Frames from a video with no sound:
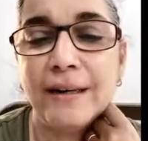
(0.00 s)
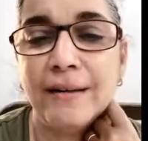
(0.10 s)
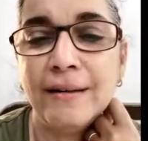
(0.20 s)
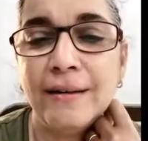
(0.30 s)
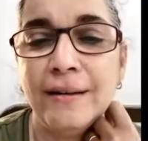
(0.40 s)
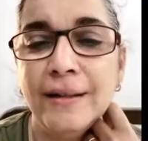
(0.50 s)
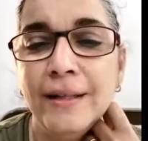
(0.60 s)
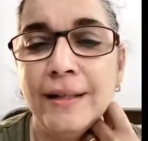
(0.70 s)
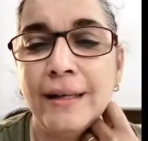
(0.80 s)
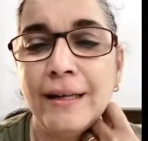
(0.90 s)

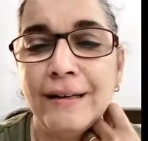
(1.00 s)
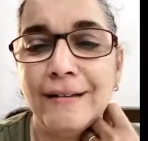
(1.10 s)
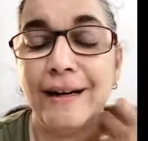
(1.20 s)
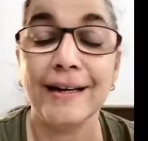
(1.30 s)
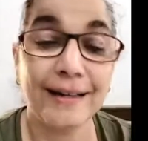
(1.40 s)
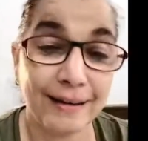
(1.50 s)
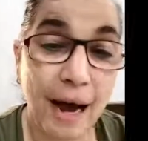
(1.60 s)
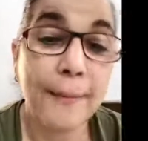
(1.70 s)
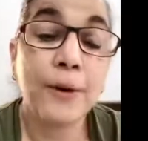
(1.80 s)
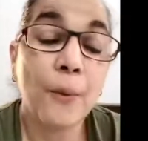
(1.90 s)
I mean,